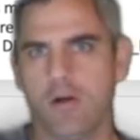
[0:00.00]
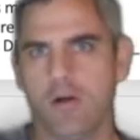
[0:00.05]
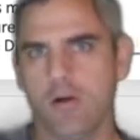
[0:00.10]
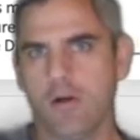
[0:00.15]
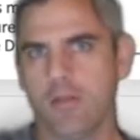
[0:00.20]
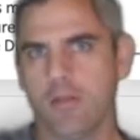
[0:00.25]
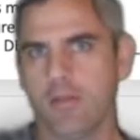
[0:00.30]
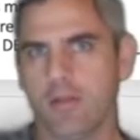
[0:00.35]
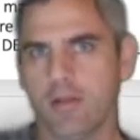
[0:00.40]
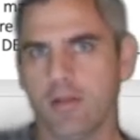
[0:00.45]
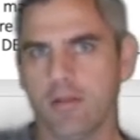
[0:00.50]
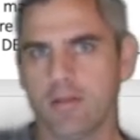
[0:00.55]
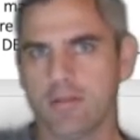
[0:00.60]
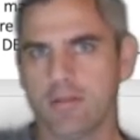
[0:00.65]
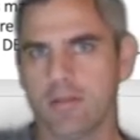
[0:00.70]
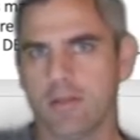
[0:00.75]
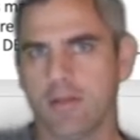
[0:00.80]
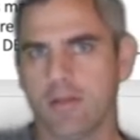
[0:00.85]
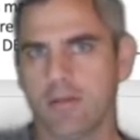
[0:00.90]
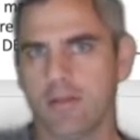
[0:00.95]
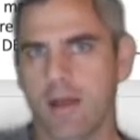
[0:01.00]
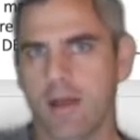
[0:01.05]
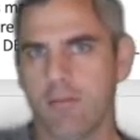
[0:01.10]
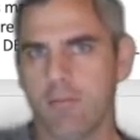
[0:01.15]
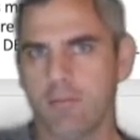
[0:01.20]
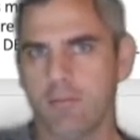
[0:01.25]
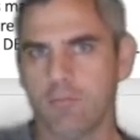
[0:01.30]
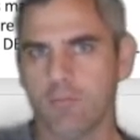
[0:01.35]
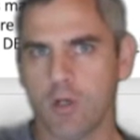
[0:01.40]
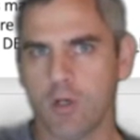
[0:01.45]
things like
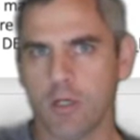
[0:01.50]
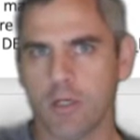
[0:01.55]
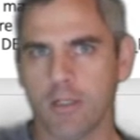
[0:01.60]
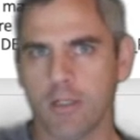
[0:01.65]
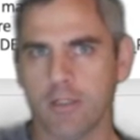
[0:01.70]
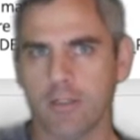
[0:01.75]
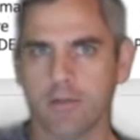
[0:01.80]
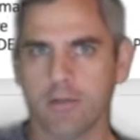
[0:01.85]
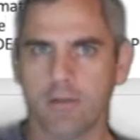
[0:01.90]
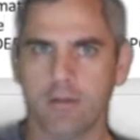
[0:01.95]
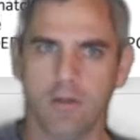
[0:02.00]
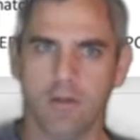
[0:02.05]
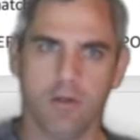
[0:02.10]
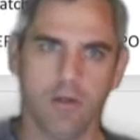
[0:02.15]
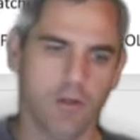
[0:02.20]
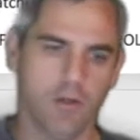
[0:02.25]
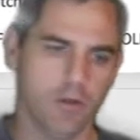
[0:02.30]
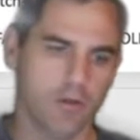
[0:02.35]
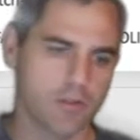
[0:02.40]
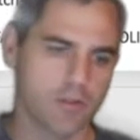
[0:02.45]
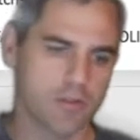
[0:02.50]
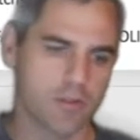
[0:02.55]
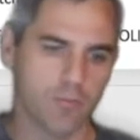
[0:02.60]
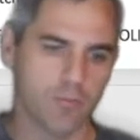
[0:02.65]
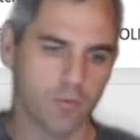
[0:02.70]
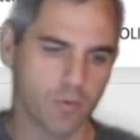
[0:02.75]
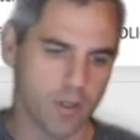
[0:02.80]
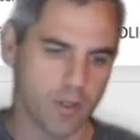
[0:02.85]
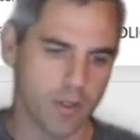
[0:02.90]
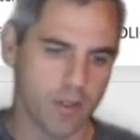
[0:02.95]
911 or
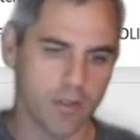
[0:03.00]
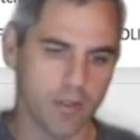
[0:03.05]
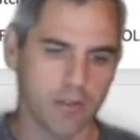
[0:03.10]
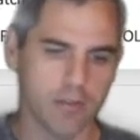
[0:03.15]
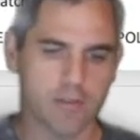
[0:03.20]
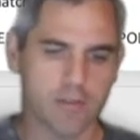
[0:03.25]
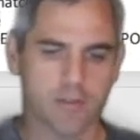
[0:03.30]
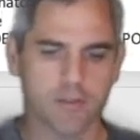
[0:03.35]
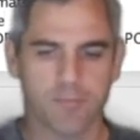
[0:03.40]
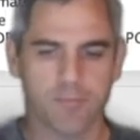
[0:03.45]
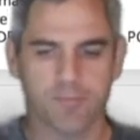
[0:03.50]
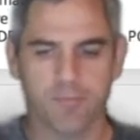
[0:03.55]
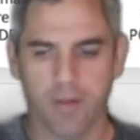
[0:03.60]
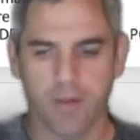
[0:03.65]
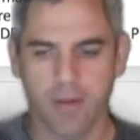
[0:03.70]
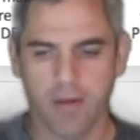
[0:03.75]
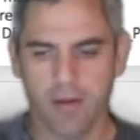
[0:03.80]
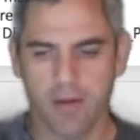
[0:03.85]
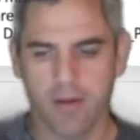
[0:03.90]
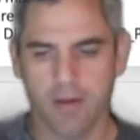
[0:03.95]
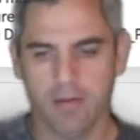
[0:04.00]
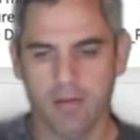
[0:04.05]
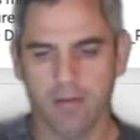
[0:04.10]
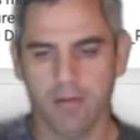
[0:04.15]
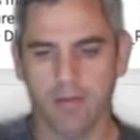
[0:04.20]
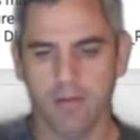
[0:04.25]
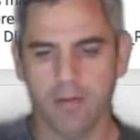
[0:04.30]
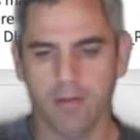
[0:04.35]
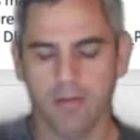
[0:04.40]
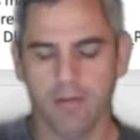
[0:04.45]
somewhere else, and
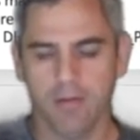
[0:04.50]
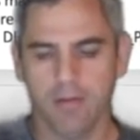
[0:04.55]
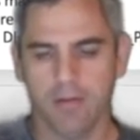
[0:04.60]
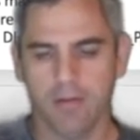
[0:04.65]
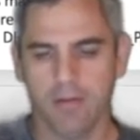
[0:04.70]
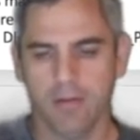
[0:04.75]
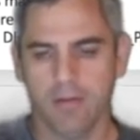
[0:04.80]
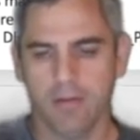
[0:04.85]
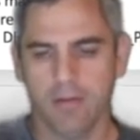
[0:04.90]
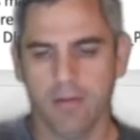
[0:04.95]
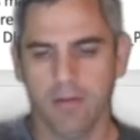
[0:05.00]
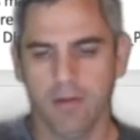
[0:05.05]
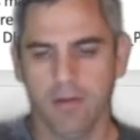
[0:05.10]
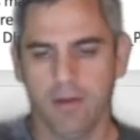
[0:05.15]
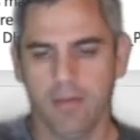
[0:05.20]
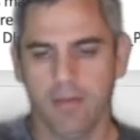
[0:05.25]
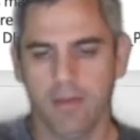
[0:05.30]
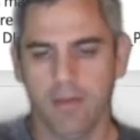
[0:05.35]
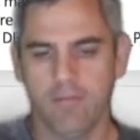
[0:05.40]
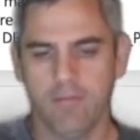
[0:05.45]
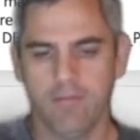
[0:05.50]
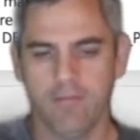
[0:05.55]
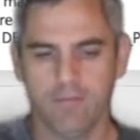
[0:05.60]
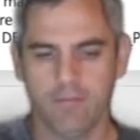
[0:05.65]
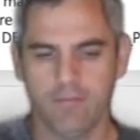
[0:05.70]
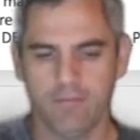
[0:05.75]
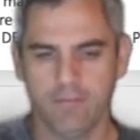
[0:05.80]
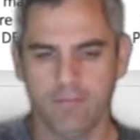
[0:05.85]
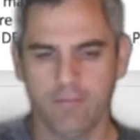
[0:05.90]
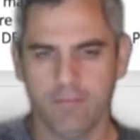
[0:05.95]
that
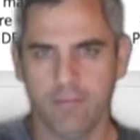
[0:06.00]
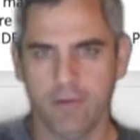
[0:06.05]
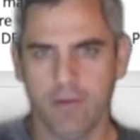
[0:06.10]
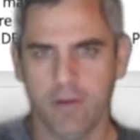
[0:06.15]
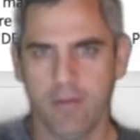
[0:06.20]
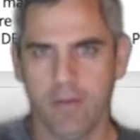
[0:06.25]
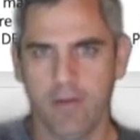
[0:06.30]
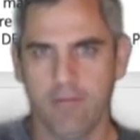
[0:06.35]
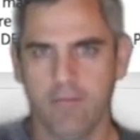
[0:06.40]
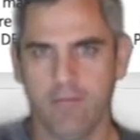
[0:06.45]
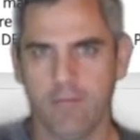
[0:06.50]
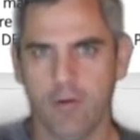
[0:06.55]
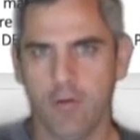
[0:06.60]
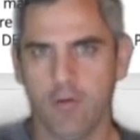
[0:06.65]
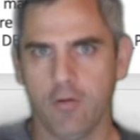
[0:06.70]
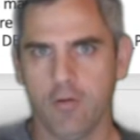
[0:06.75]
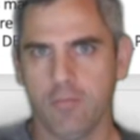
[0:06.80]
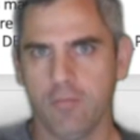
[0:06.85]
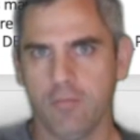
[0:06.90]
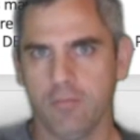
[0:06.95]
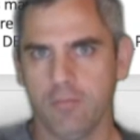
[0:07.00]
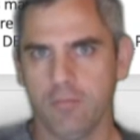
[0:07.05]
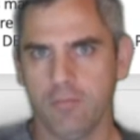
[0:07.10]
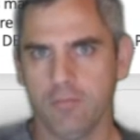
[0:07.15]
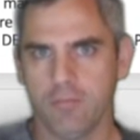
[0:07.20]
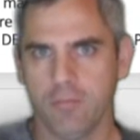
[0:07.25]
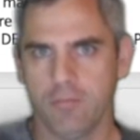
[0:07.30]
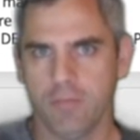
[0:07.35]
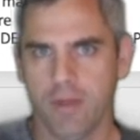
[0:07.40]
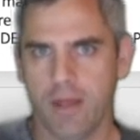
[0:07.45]
phone
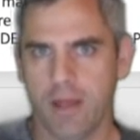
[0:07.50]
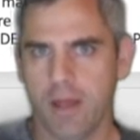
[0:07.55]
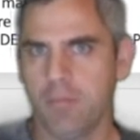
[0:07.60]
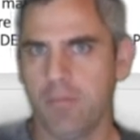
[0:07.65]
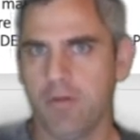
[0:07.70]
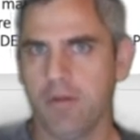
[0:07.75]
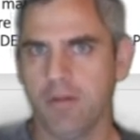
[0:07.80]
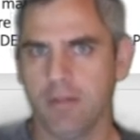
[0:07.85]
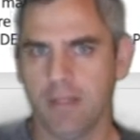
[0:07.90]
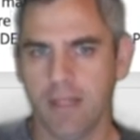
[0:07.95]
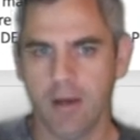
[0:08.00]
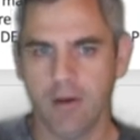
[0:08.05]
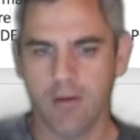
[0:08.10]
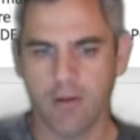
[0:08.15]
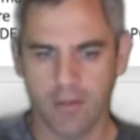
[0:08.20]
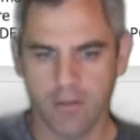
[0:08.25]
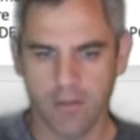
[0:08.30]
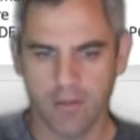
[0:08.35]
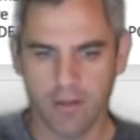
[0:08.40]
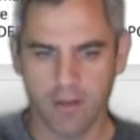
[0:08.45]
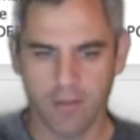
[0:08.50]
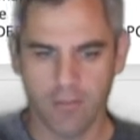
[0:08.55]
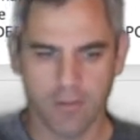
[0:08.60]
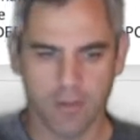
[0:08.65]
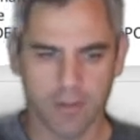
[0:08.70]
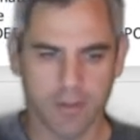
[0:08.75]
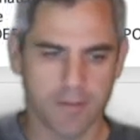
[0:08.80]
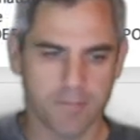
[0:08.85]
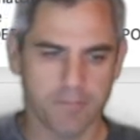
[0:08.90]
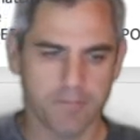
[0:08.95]
not be allowed on the network,
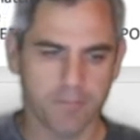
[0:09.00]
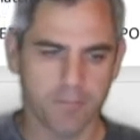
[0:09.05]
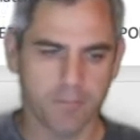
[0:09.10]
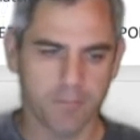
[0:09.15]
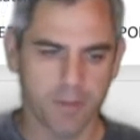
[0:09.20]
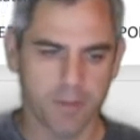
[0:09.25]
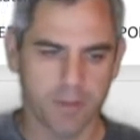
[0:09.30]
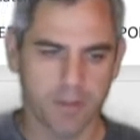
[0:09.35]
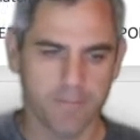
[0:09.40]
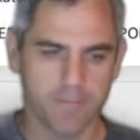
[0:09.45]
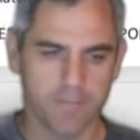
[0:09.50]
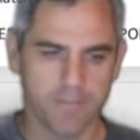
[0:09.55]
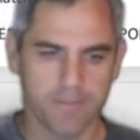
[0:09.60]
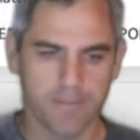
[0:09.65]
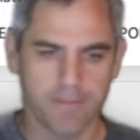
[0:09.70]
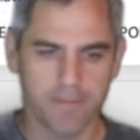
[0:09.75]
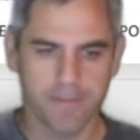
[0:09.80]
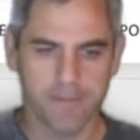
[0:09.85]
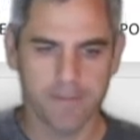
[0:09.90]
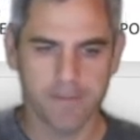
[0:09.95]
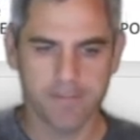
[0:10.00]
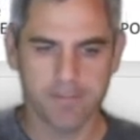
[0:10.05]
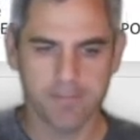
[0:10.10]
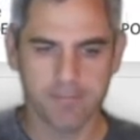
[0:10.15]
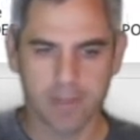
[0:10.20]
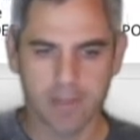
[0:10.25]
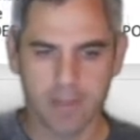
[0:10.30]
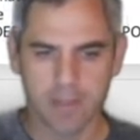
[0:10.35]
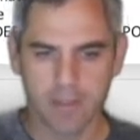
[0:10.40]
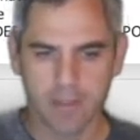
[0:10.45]
right?
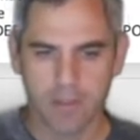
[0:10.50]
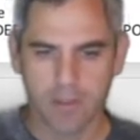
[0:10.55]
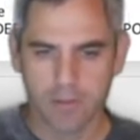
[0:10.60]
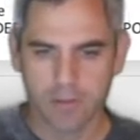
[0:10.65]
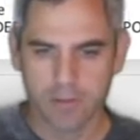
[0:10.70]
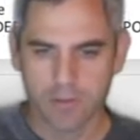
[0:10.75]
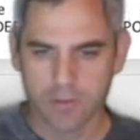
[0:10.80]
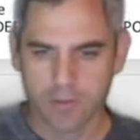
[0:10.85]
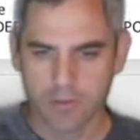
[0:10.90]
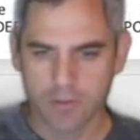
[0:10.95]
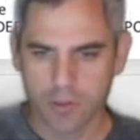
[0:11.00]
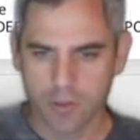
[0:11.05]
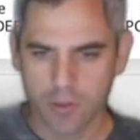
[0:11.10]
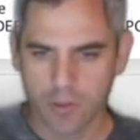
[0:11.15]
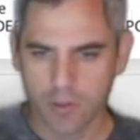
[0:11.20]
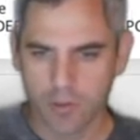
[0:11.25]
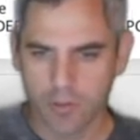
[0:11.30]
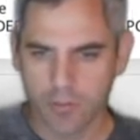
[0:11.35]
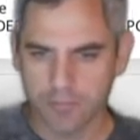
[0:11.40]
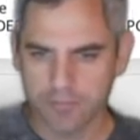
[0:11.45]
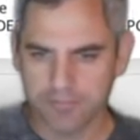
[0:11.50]
So